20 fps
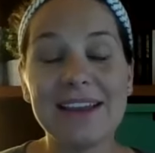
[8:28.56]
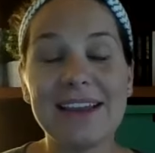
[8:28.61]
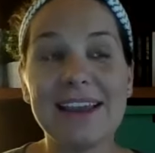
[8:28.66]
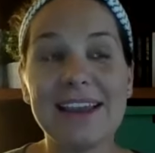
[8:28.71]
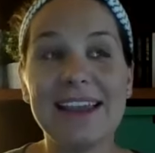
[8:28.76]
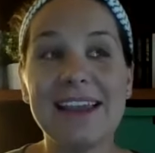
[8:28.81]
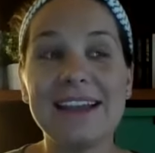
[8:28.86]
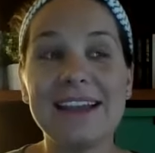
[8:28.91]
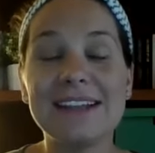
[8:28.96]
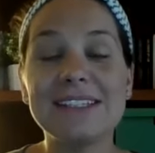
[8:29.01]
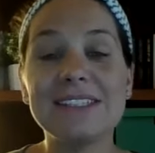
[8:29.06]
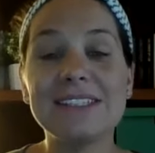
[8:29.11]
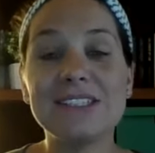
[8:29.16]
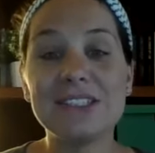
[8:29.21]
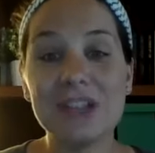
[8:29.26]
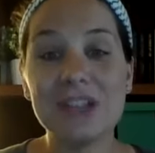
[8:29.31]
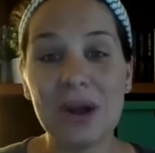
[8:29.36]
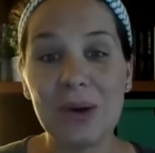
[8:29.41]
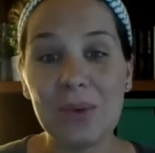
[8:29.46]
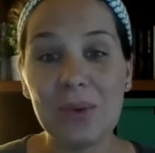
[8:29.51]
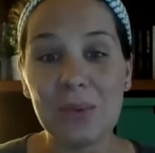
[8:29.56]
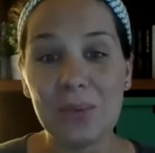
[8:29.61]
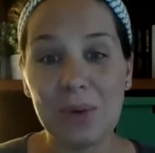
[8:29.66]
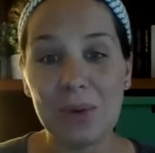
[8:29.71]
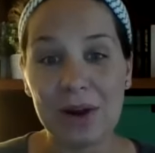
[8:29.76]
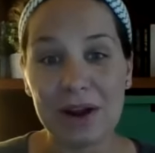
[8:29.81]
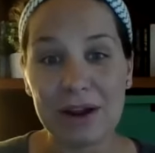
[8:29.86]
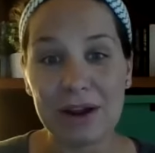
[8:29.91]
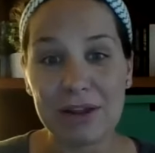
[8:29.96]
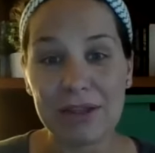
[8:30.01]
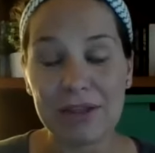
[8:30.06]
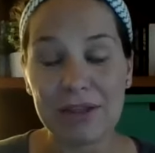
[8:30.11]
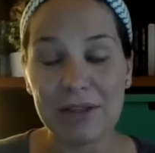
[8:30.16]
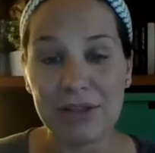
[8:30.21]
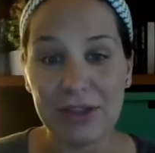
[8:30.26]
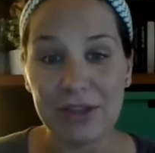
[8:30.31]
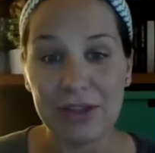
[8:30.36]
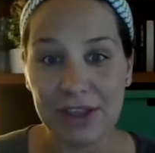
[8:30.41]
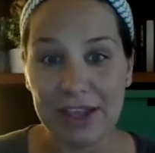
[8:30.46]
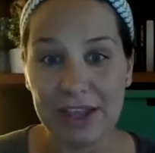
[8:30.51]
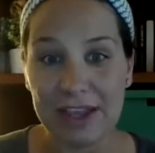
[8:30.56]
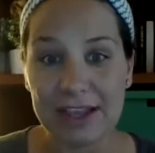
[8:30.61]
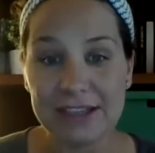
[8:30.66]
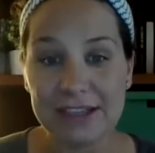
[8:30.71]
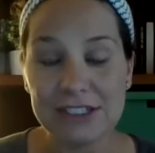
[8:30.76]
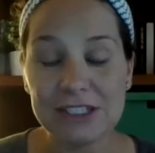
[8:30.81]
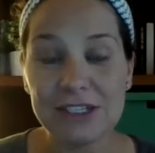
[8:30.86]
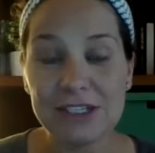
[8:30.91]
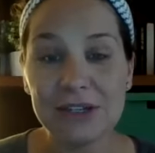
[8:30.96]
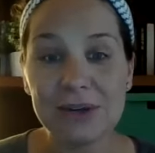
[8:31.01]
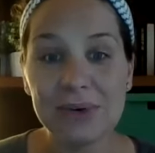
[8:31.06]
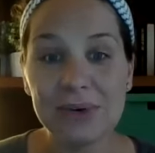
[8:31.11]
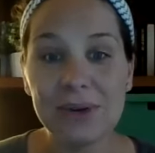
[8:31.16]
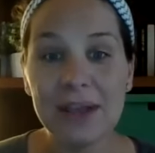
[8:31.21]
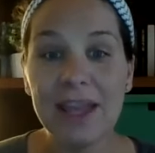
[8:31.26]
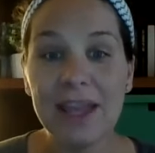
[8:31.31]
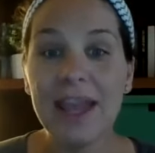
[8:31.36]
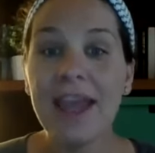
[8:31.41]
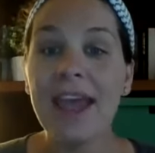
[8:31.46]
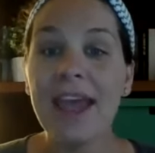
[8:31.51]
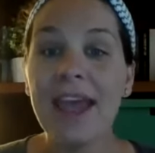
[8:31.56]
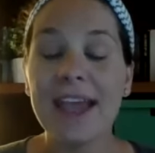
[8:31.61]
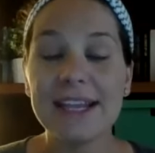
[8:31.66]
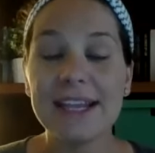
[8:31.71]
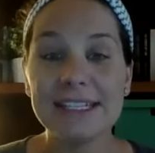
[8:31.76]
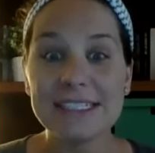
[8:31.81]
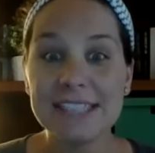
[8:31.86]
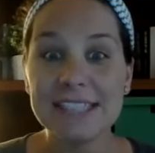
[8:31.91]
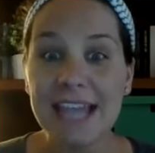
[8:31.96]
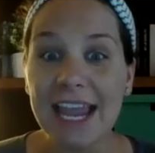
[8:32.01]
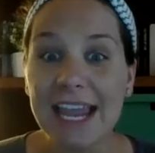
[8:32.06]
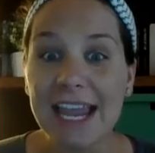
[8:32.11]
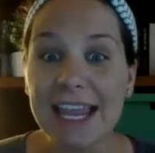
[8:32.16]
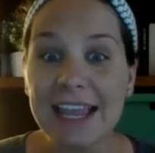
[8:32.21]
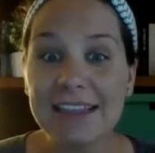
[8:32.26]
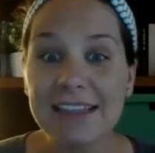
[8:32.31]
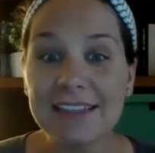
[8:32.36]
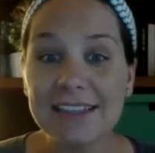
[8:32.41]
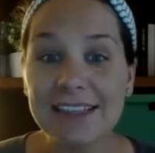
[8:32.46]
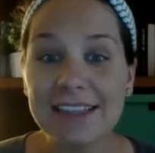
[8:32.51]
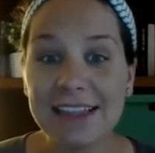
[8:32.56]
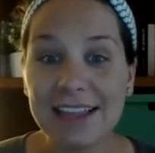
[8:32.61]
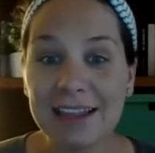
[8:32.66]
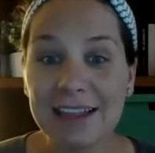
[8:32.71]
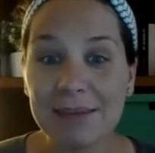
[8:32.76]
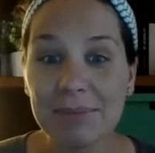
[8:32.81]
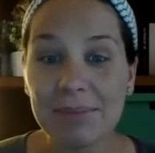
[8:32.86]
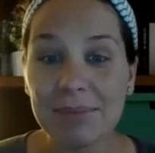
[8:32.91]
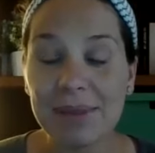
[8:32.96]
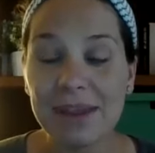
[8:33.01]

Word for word: it is so worth looking into and taking the leap